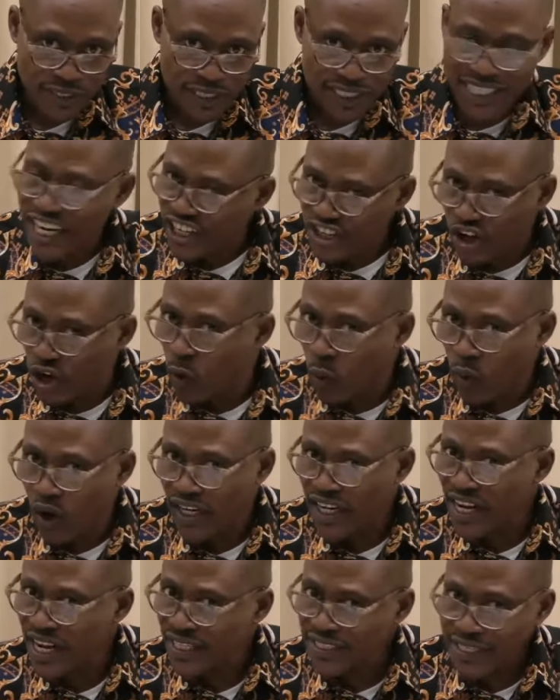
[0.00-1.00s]
They know
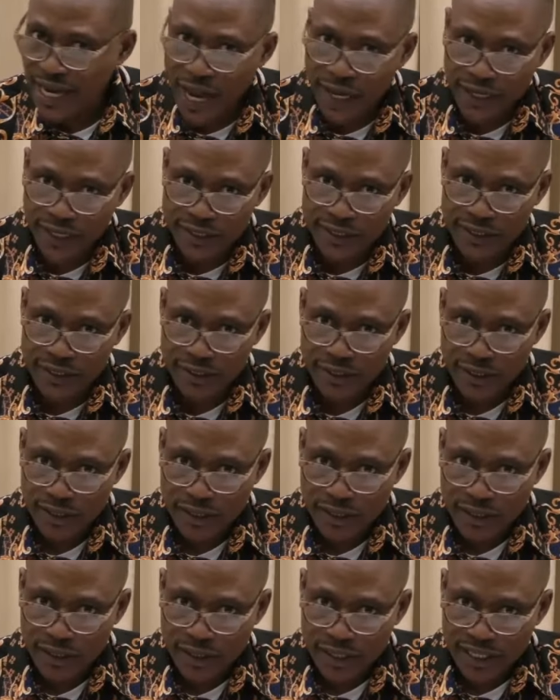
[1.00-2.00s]
what they are targeting.
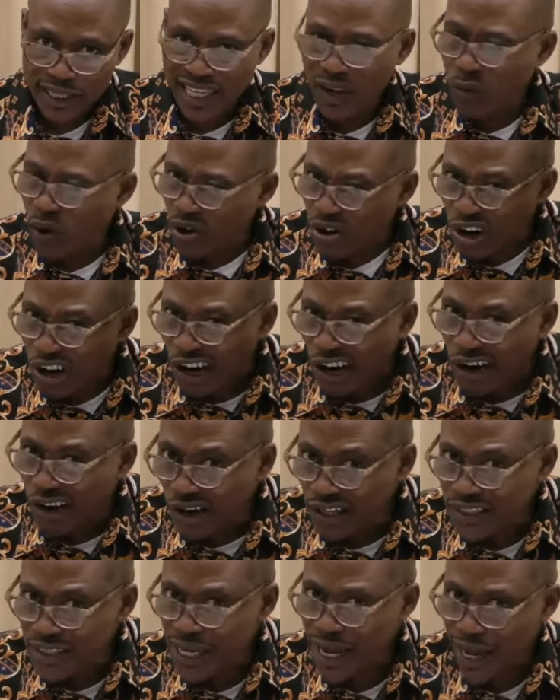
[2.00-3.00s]
They want to
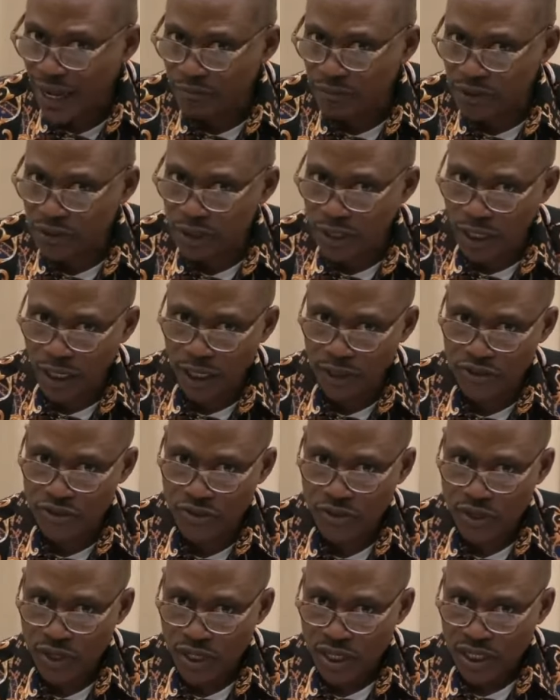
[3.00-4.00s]
cause harm to
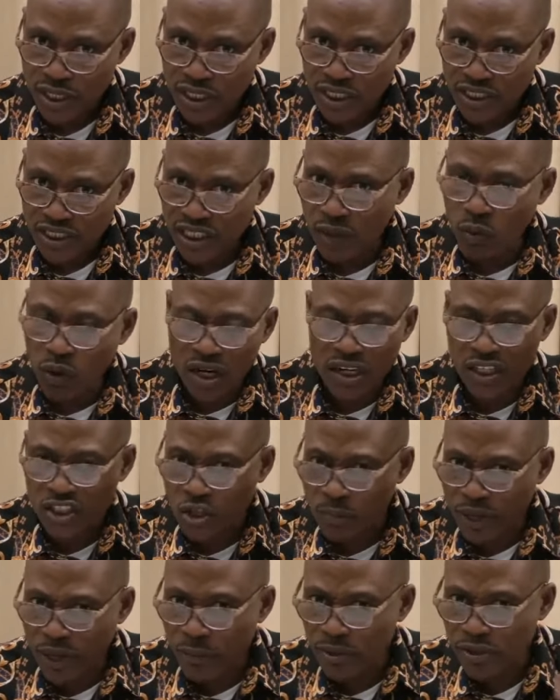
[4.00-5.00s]
us. They want us
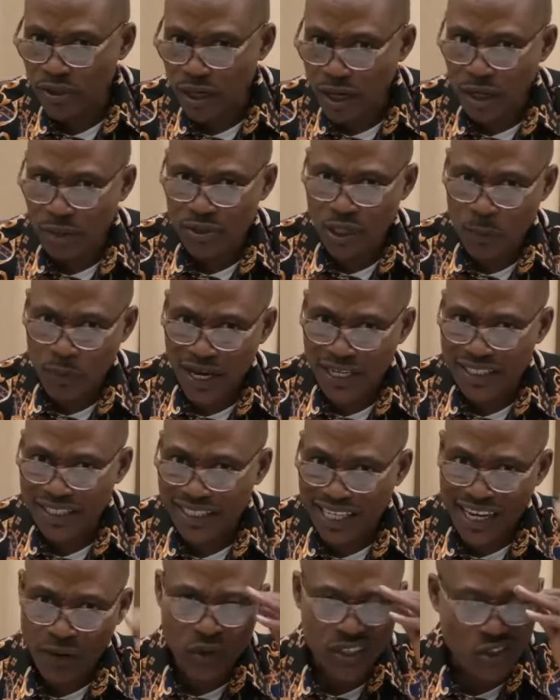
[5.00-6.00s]
to be able to come to point and
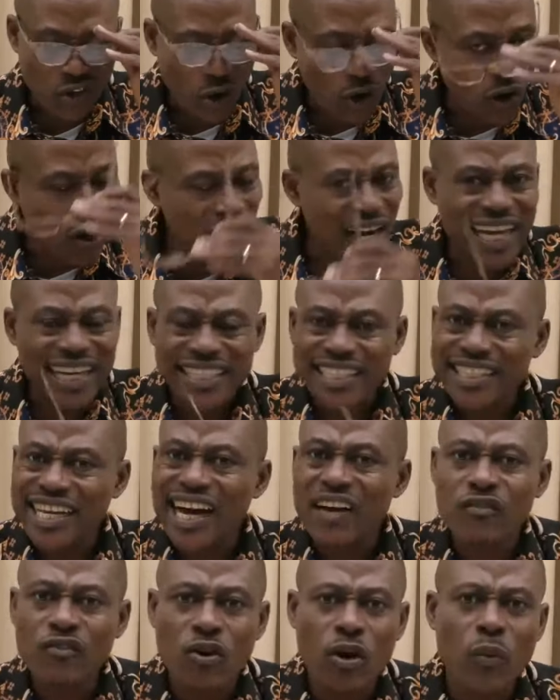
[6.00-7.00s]
say, with all I
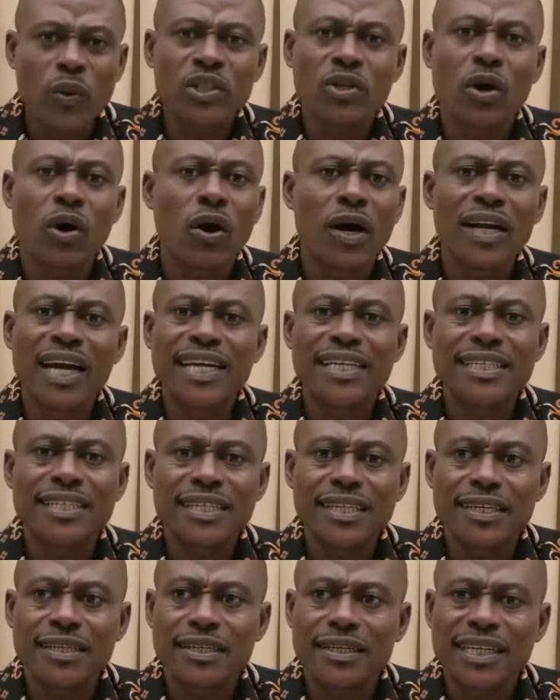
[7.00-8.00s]
served God, with all I
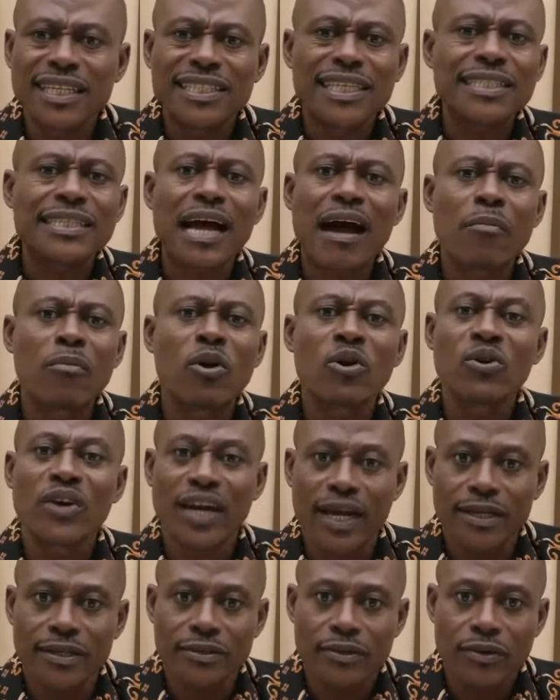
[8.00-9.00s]
did, is this how I'm going
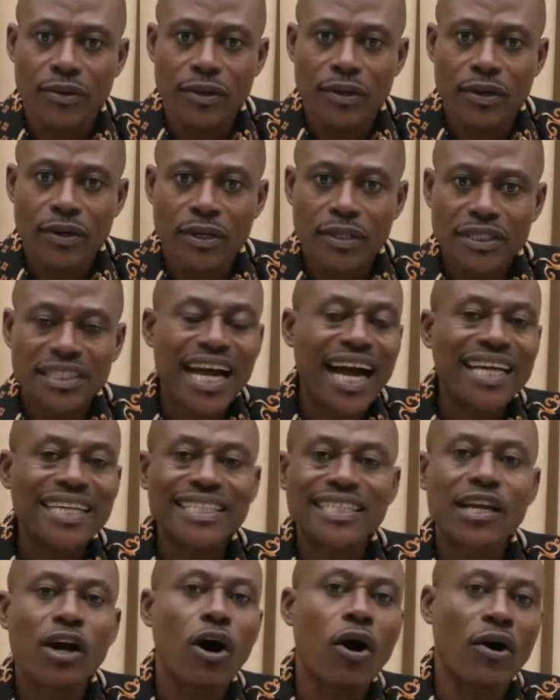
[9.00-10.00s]
to end?
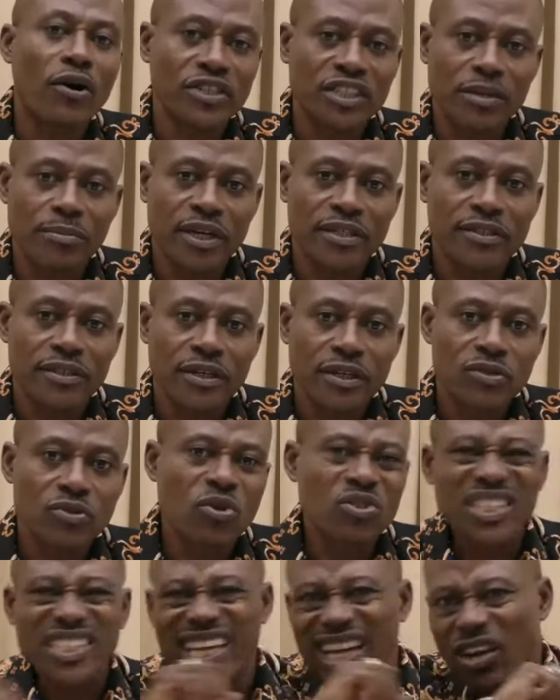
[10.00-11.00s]
That's the ultimate,
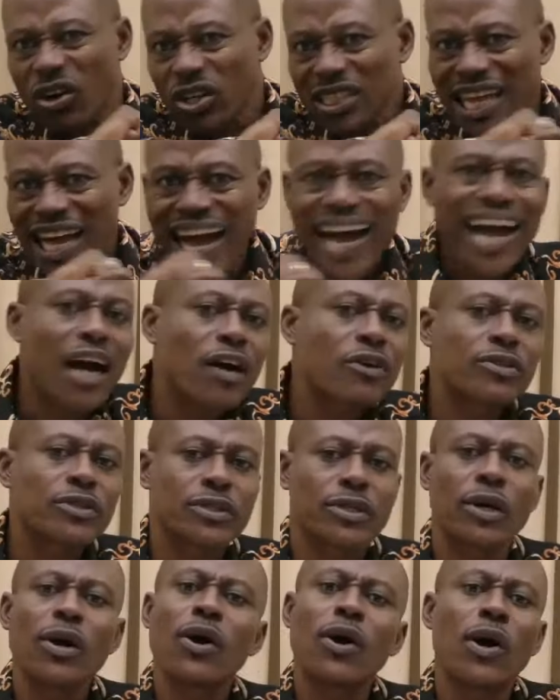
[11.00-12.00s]
to take us
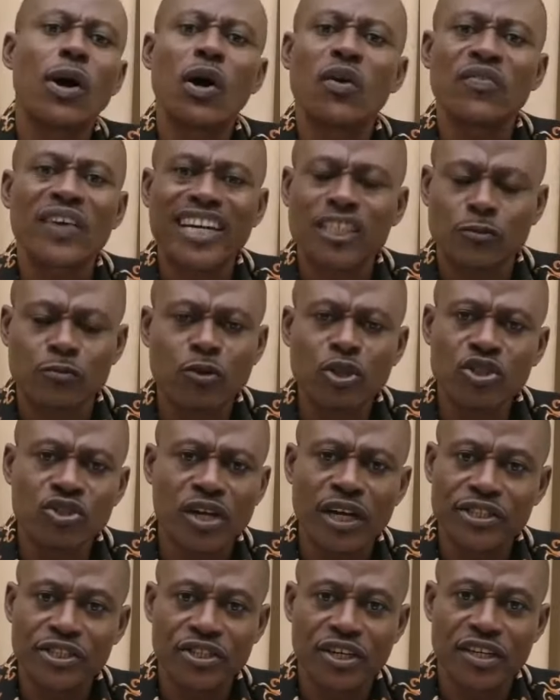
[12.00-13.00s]
out of our
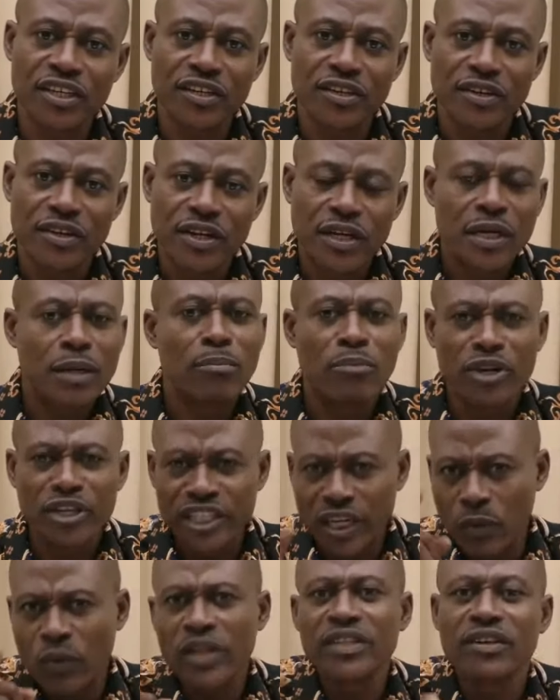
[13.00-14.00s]
spiritual journey.
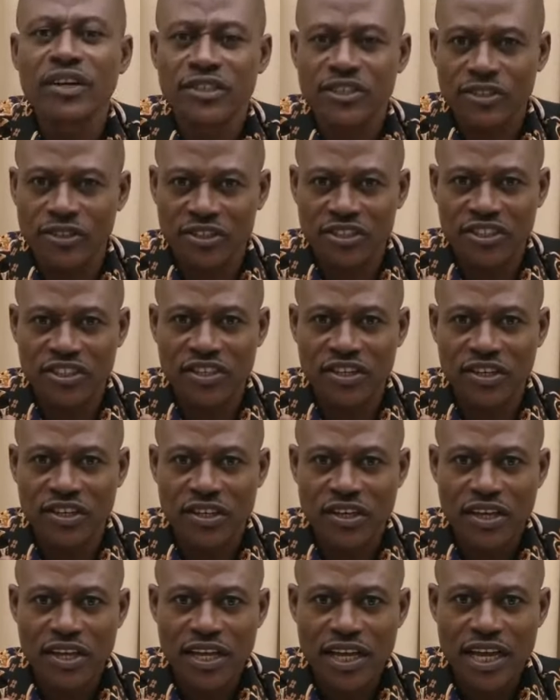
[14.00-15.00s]
But they will not
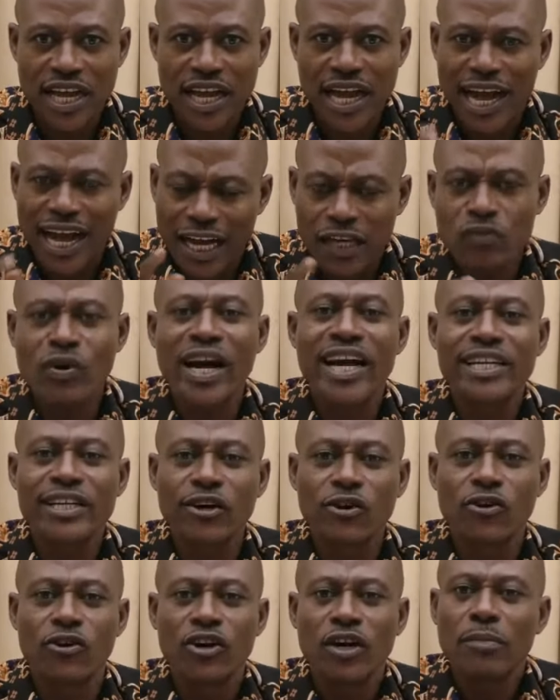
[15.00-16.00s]
succeed. How do I
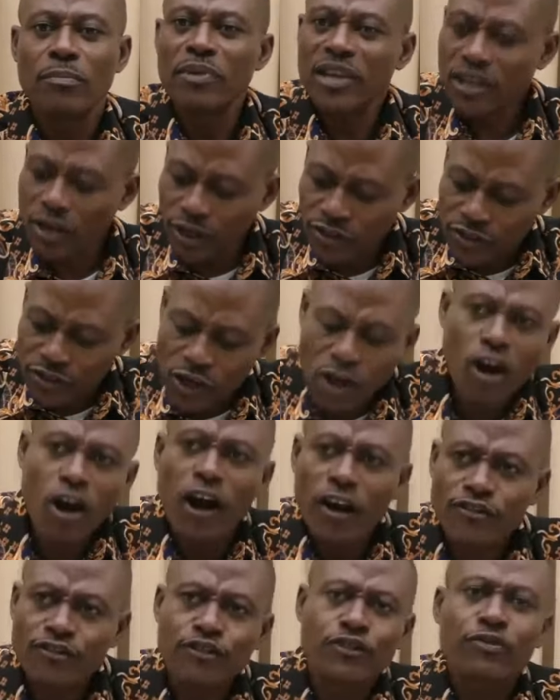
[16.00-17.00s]
know? Because
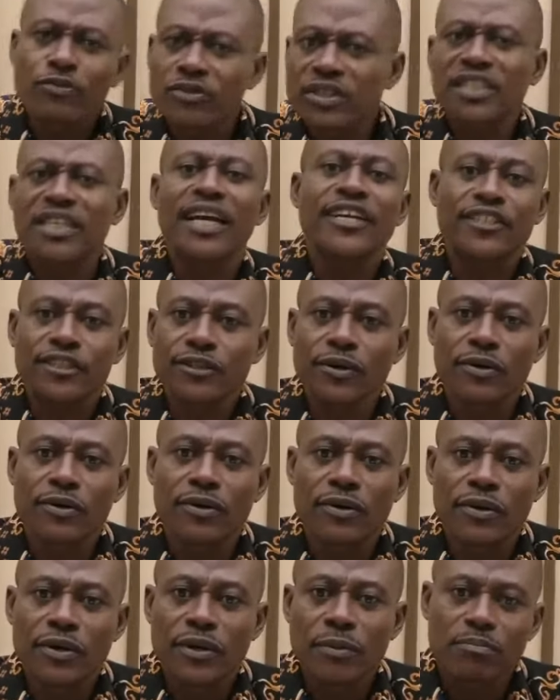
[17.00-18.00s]
God's truth says
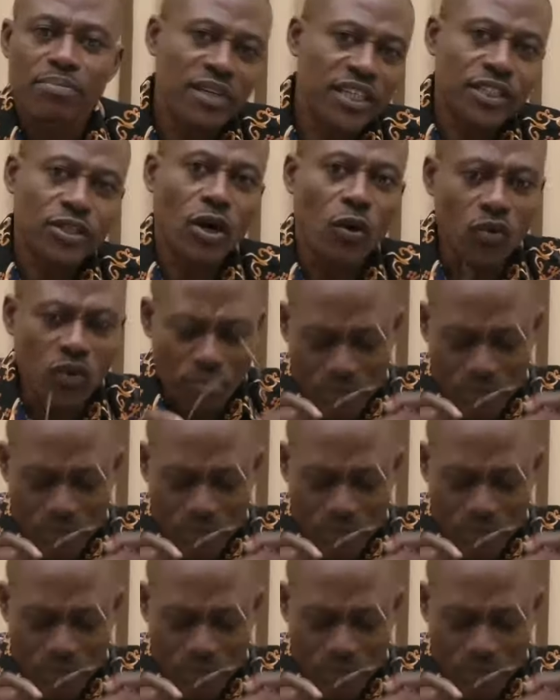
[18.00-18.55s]
so. Please go